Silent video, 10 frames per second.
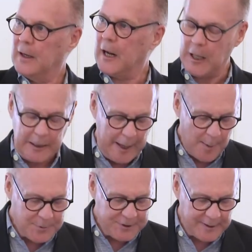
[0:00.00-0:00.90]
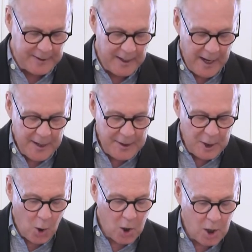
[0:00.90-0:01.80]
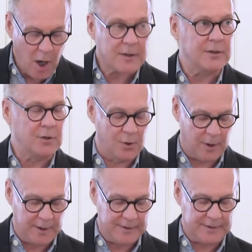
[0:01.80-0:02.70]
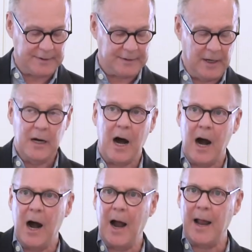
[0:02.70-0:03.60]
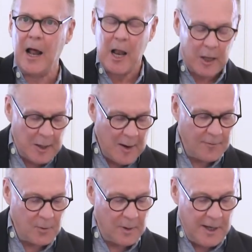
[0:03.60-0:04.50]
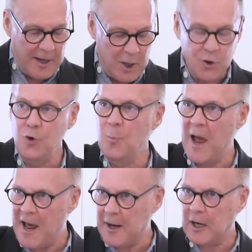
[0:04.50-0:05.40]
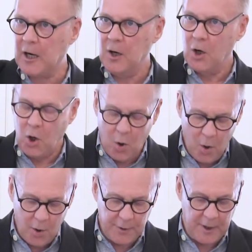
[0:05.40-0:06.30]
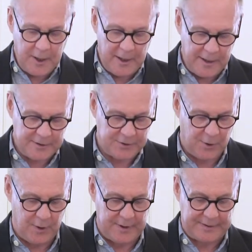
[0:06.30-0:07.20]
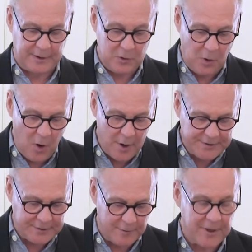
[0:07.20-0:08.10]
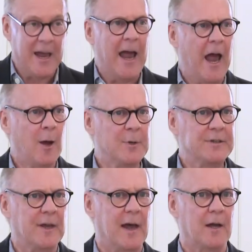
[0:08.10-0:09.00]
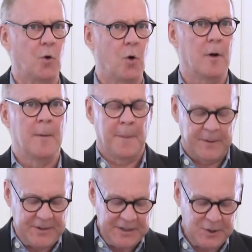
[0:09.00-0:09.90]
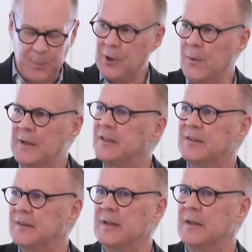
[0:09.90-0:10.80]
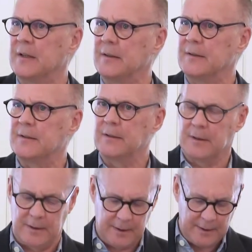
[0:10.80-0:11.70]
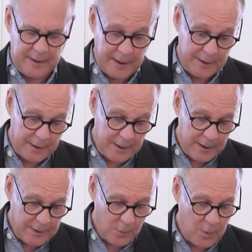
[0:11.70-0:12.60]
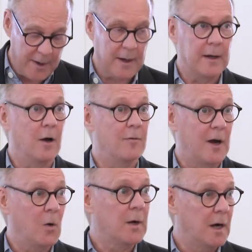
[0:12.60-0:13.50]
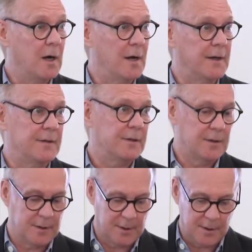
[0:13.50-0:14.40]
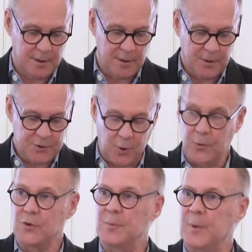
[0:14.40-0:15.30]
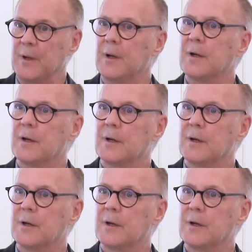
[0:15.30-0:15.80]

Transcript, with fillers: collapsing neonicotinoids, high level in pneumatic corn exhaust, loss of habitat or disappearing disease in the way of our kind, so to speak.